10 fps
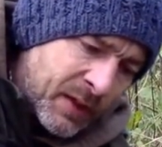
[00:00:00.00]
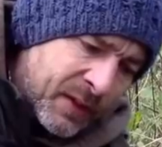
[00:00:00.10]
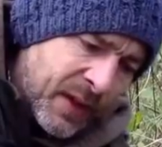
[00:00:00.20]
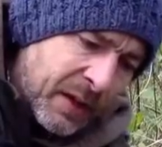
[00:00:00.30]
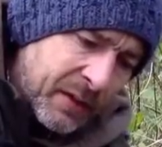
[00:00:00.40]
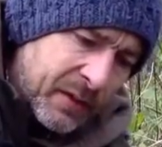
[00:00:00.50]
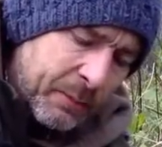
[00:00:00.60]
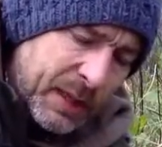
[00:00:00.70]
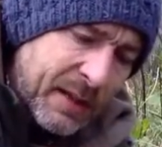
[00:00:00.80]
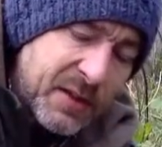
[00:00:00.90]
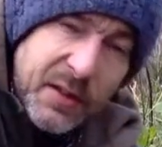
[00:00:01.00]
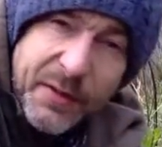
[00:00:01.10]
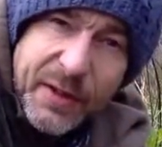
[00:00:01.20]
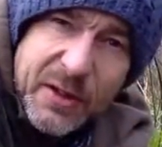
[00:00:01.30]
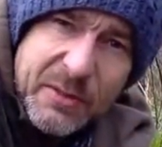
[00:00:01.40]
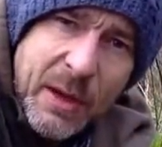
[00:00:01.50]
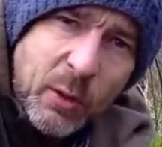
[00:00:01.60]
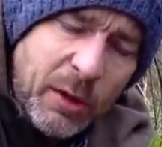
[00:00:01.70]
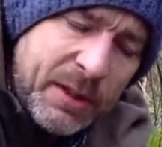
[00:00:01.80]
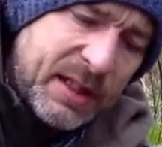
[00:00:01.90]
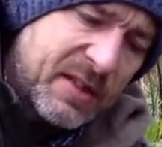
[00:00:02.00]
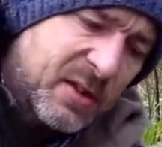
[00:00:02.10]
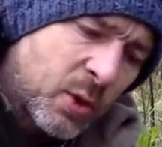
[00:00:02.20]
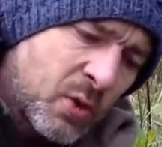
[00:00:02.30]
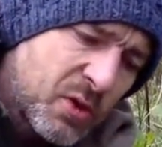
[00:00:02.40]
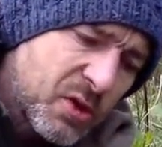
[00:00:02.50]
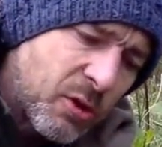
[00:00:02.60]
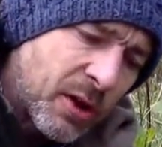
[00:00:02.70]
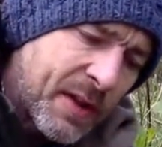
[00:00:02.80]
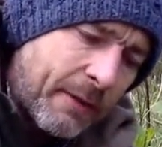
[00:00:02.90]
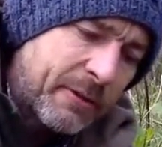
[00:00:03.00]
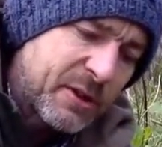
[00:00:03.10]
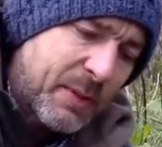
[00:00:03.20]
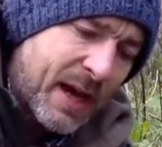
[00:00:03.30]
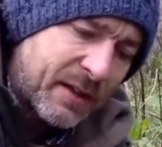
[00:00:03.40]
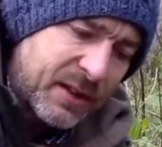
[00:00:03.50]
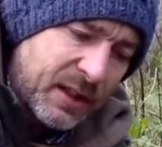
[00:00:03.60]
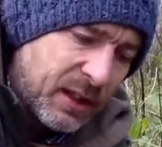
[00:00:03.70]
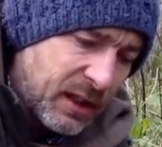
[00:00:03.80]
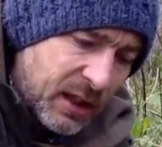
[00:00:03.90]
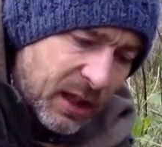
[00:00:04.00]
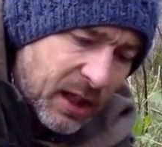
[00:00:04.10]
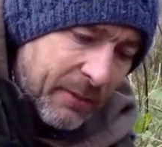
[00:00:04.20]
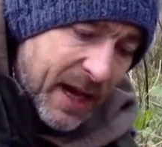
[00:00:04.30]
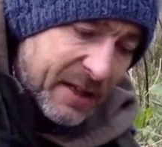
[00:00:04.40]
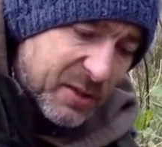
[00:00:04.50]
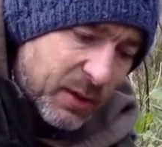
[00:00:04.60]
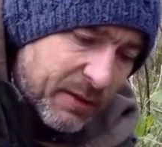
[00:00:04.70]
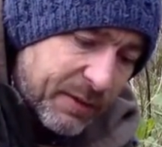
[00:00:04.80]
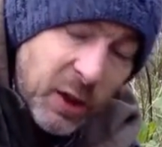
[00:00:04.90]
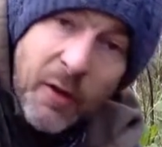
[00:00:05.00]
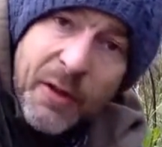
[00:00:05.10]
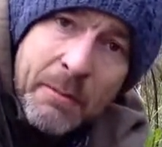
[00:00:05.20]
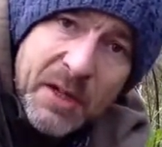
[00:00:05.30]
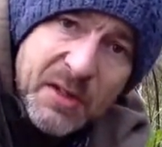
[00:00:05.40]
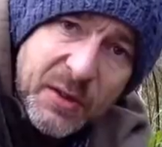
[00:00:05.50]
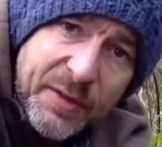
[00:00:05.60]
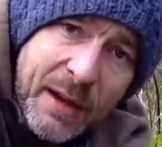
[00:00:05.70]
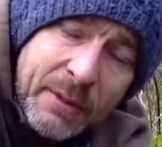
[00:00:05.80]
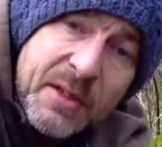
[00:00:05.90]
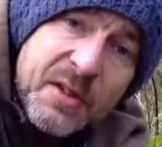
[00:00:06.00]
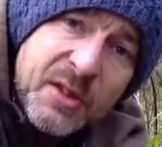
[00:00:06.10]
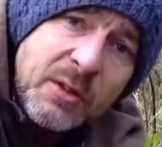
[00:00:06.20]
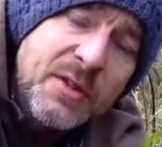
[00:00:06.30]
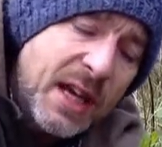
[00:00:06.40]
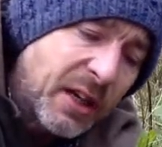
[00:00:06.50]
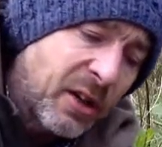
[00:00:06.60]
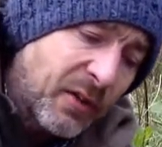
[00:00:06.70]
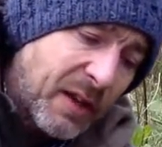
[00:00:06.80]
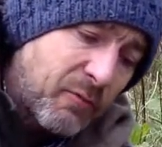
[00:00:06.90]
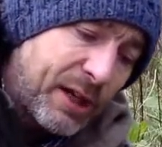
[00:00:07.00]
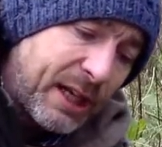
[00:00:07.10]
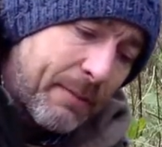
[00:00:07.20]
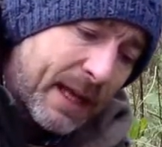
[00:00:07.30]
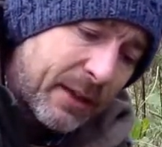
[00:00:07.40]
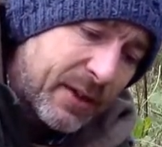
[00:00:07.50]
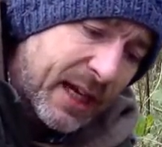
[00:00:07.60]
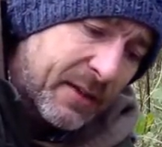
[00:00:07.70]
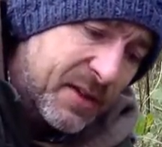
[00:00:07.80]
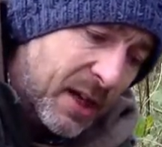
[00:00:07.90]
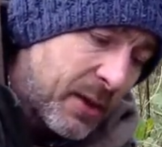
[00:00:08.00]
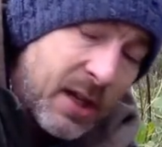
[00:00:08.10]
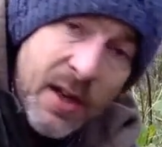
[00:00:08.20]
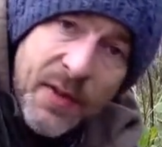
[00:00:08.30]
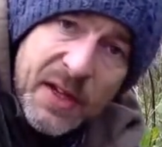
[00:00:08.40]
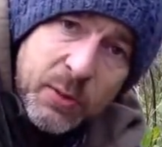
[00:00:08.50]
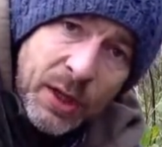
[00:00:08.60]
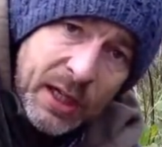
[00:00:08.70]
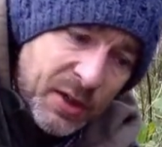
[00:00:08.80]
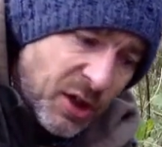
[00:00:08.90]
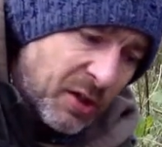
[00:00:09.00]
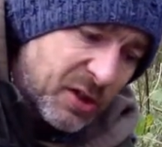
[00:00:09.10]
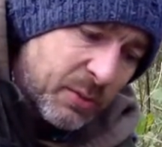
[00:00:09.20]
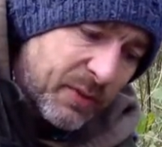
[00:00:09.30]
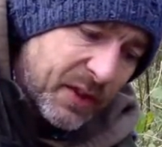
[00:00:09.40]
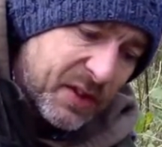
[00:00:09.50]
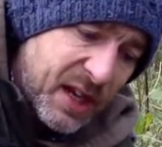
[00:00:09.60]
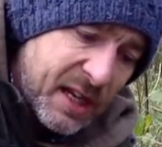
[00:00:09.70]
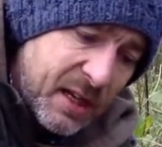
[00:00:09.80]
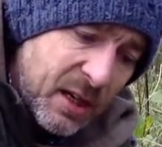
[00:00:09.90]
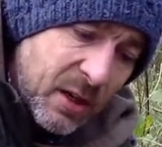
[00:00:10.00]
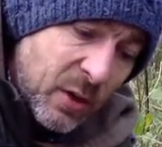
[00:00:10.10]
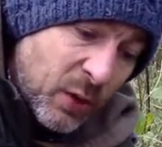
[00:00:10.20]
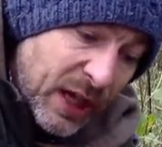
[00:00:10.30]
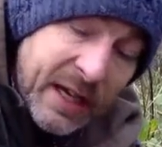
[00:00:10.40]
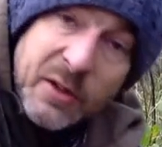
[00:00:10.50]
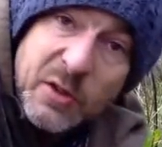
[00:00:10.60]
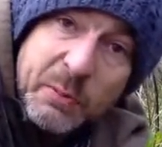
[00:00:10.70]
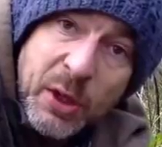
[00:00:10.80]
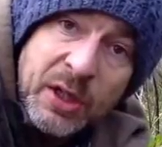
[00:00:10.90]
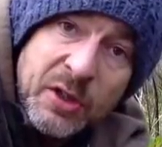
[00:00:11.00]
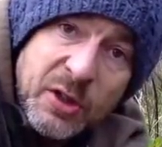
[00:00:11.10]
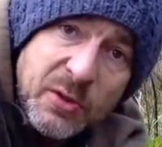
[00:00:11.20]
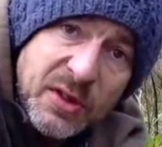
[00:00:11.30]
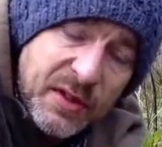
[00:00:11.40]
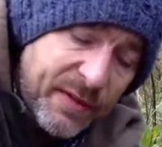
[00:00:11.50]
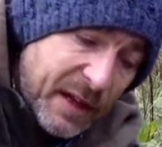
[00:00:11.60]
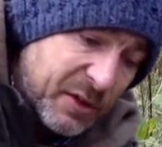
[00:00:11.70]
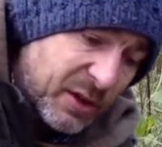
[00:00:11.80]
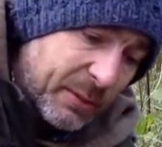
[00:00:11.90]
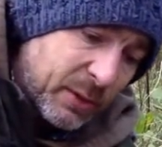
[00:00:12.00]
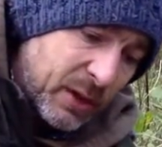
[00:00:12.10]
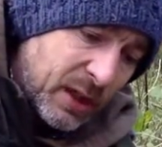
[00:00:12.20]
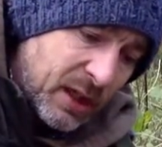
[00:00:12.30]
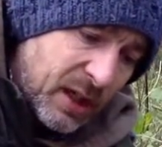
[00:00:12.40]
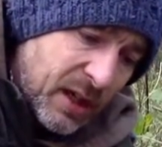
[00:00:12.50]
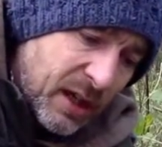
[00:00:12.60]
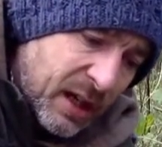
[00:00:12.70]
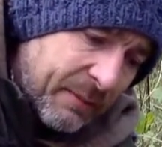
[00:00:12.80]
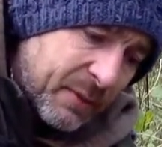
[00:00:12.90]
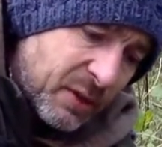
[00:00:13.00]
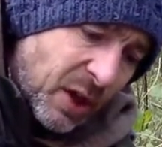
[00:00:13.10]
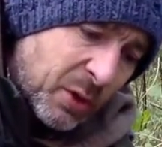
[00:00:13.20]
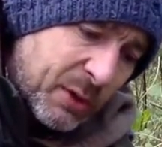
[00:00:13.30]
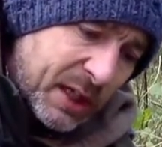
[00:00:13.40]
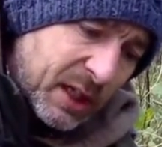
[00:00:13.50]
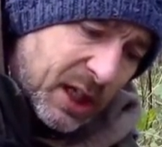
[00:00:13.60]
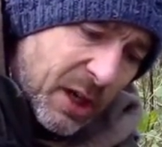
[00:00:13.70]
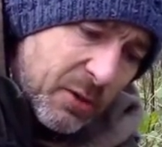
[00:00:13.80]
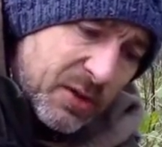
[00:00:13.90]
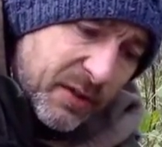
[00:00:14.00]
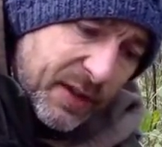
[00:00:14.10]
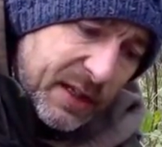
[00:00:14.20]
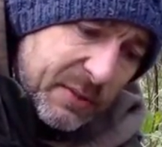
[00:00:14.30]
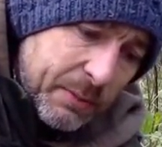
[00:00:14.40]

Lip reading: The plants that first smell quite medicinal and strong in that respect, as with a lot of the mustard families, as soon as they're cooked they really mellow down. So this one in conjunction with the tea, or again just put in and used as a vegetable. You don't want to eat loads of these